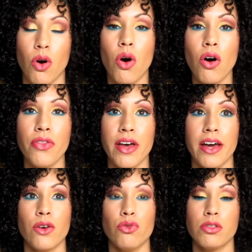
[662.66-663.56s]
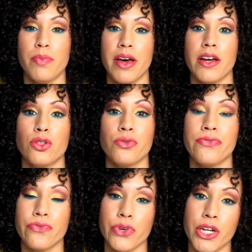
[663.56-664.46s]
all that goes back to
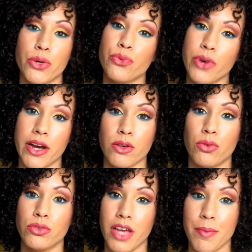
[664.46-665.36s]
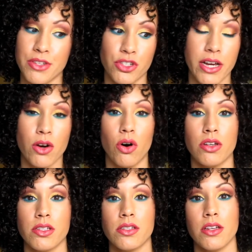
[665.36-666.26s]
free radical damage that
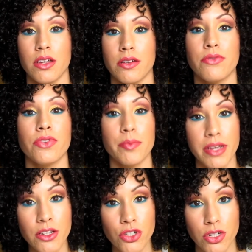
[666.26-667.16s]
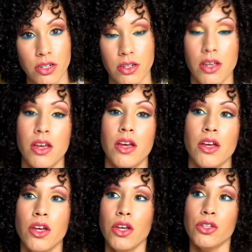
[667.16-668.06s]
causes the inflammation.
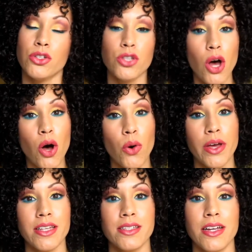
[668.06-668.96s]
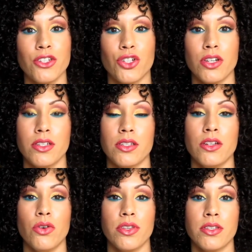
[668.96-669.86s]
So it's not just
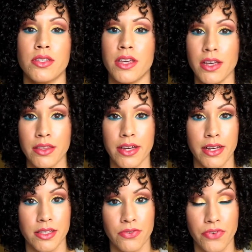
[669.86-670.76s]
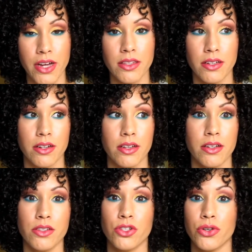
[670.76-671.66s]
the skin that gets affected,
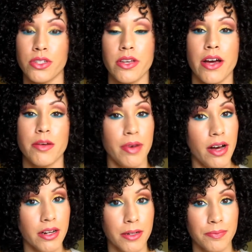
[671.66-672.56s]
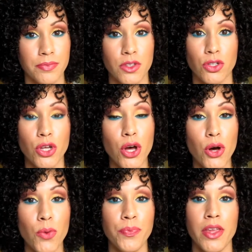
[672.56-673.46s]
it's your entire body.
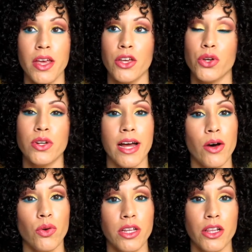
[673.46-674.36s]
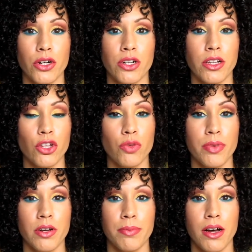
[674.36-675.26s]
So you not only learned a little
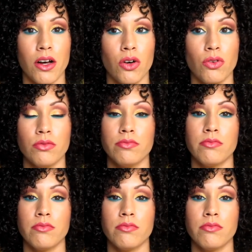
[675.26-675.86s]
bit about